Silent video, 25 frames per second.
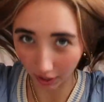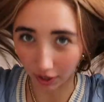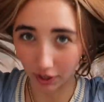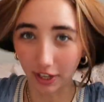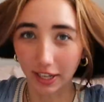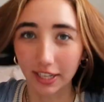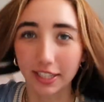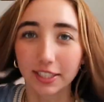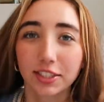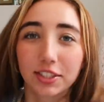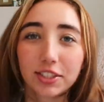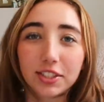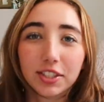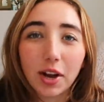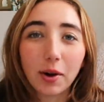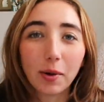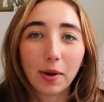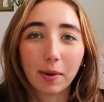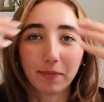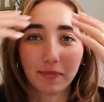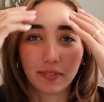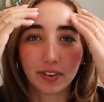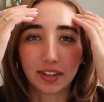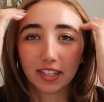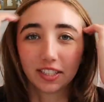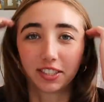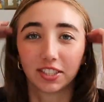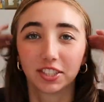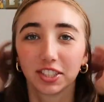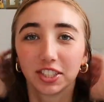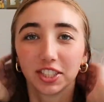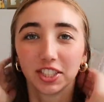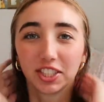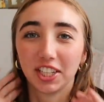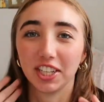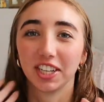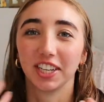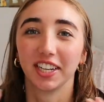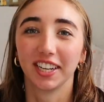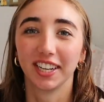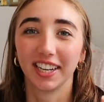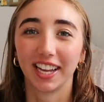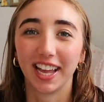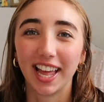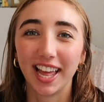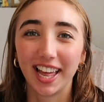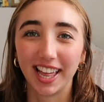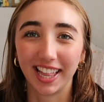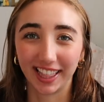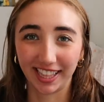Alright, so I'm
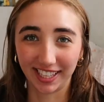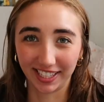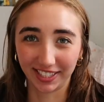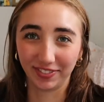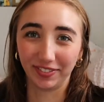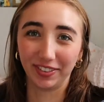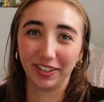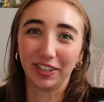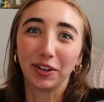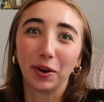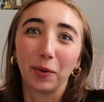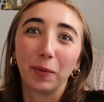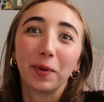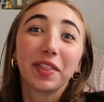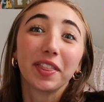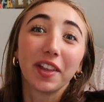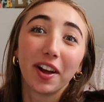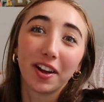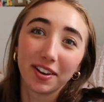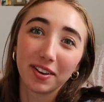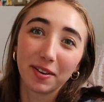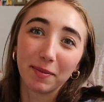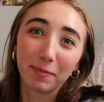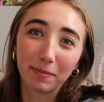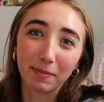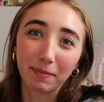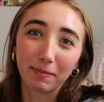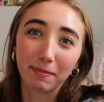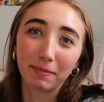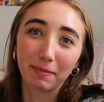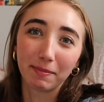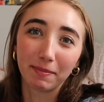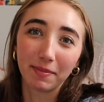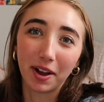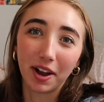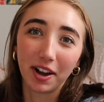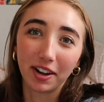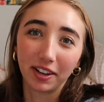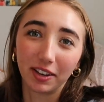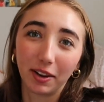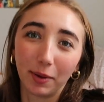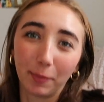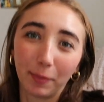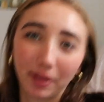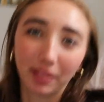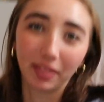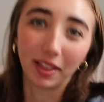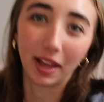finishing this video with honey on my